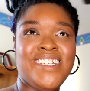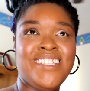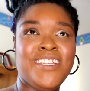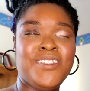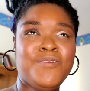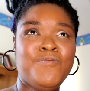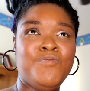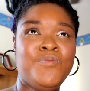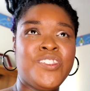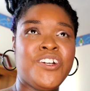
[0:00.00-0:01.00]
The
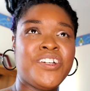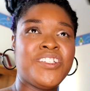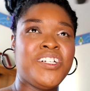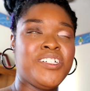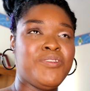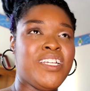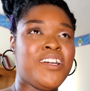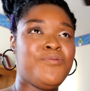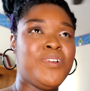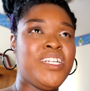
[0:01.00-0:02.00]
darkest color was like
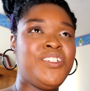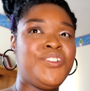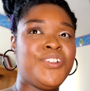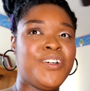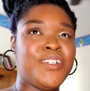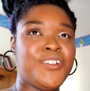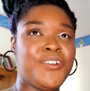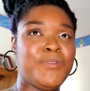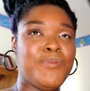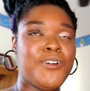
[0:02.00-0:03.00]
a really dark
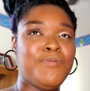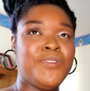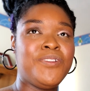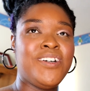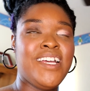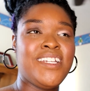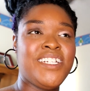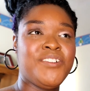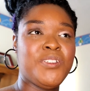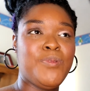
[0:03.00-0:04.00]
purple, and then
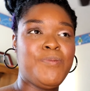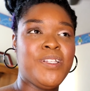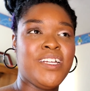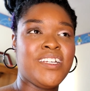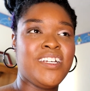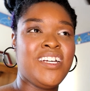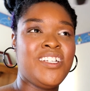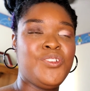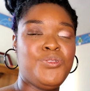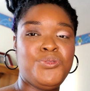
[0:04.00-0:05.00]
there was maybe like a
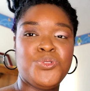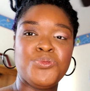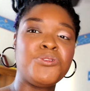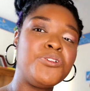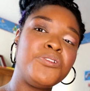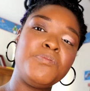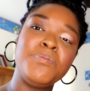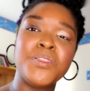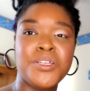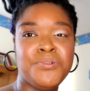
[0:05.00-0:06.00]
neutral
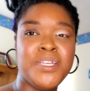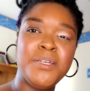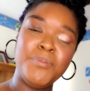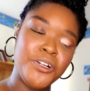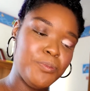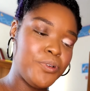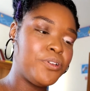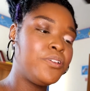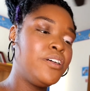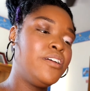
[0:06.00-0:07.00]
bluey
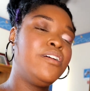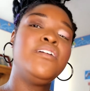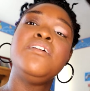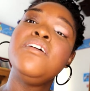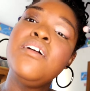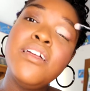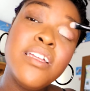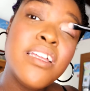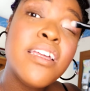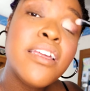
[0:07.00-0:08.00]
purple,
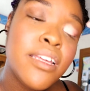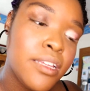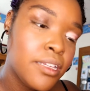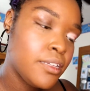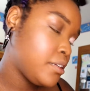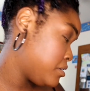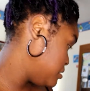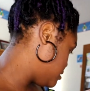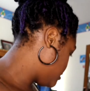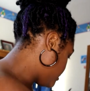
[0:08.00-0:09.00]
and